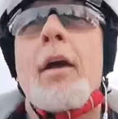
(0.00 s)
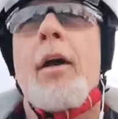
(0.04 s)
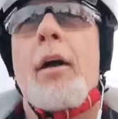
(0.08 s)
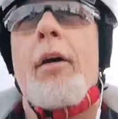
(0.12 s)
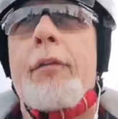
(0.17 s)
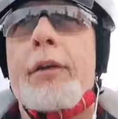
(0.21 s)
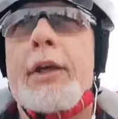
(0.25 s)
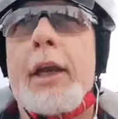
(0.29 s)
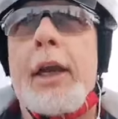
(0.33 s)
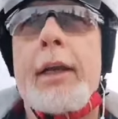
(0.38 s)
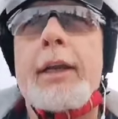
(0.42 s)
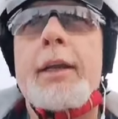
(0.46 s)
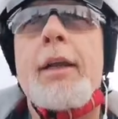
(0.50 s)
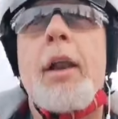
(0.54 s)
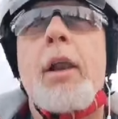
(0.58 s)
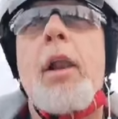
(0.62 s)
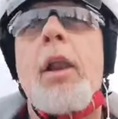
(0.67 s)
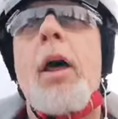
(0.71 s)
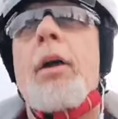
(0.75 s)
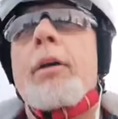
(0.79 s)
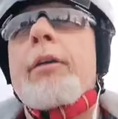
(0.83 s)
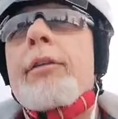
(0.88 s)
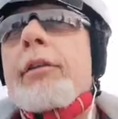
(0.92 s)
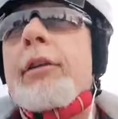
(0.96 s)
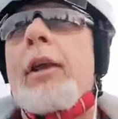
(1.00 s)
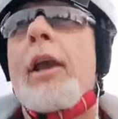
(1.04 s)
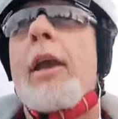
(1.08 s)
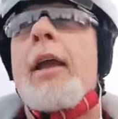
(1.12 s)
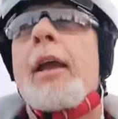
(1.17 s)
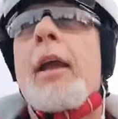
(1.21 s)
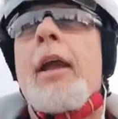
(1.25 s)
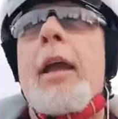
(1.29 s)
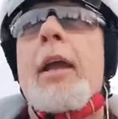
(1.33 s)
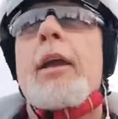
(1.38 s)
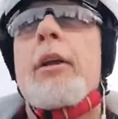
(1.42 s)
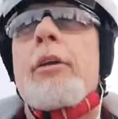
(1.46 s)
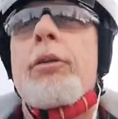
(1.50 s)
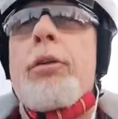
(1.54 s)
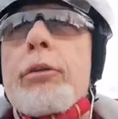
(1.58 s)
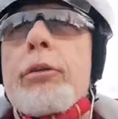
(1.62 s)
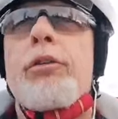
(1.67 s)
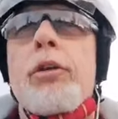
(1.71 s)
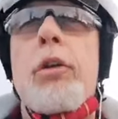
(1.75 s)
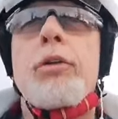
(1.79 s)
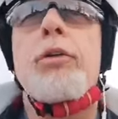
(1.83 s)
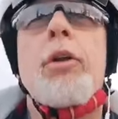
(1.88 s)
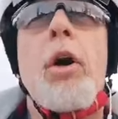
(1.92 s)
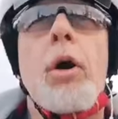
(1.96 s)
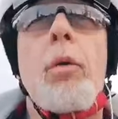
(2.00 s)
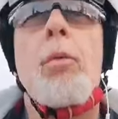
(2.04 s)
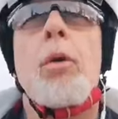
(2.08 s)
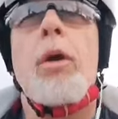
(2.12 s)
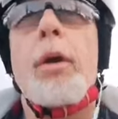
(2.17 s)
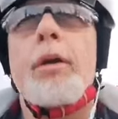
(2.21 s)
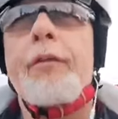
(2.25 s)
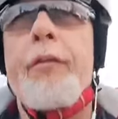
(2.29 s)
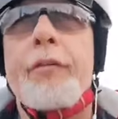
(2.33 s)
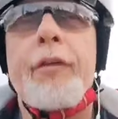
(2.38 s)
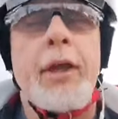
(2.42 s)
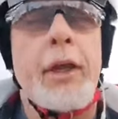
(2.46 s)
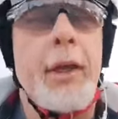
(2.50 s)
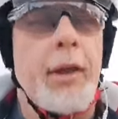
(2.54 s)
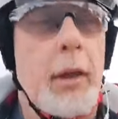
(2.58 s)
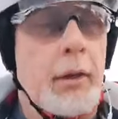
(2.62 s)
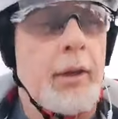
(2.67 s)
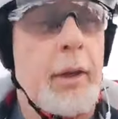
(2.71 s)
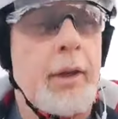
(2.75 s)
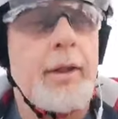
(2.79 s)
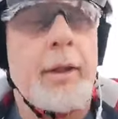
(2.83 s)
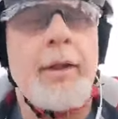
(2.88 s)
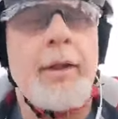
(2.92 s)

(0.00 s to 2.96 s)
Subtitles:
of getting close. You do not want to feel